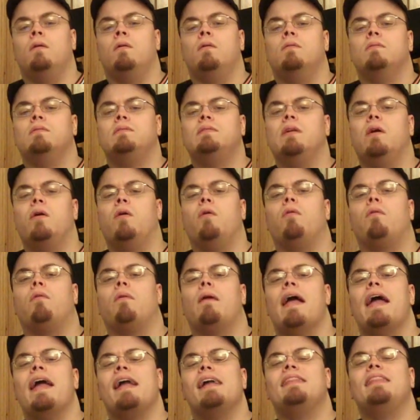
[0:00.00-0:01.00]
So,
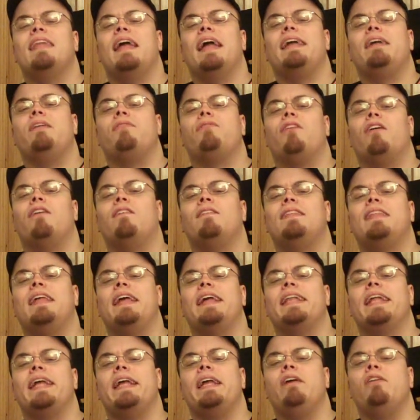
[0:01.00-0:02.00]
Greg, thank you for
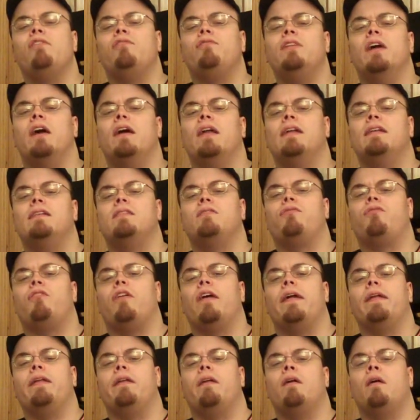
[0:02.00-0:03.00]
everything that you've done as a
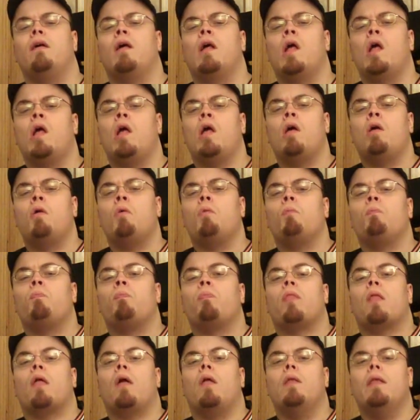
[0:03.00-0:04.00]
friend.
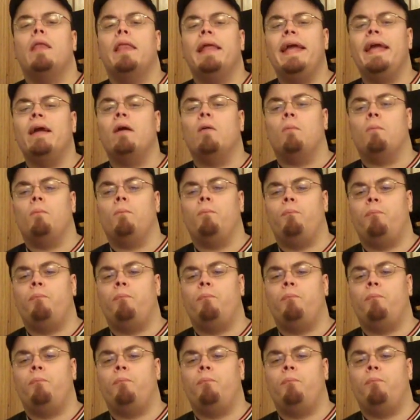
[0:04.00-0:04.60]
Liam,